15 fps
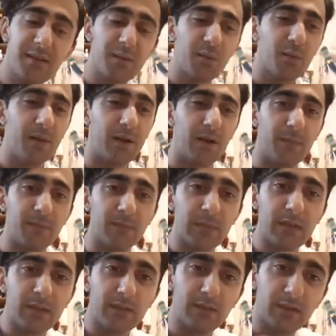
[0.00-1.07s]
Well,
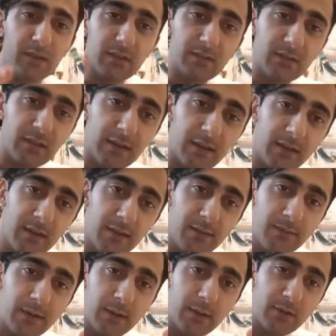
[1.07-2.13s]
so it's a
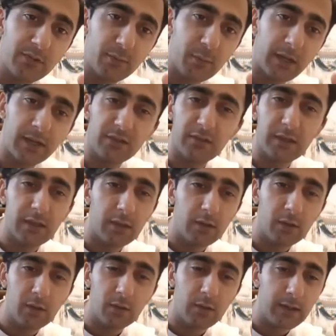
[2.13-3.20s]
very spicy,
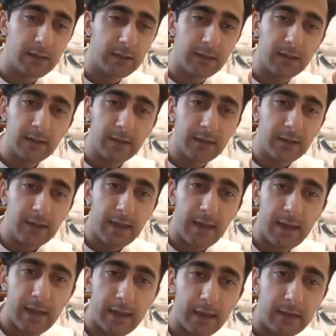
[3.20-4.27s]
alluring,
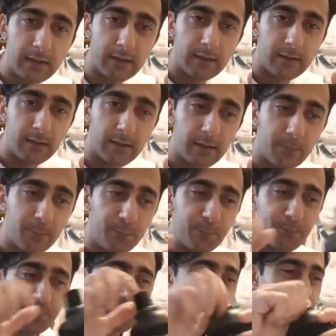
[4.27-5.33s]
and
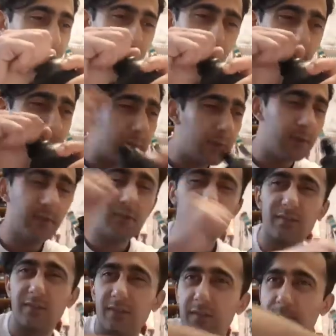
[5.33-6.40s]

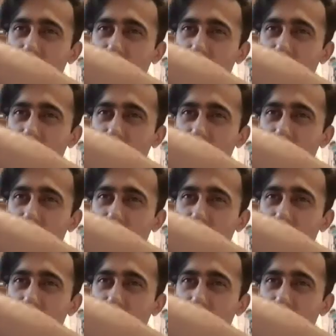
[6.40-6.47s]
it's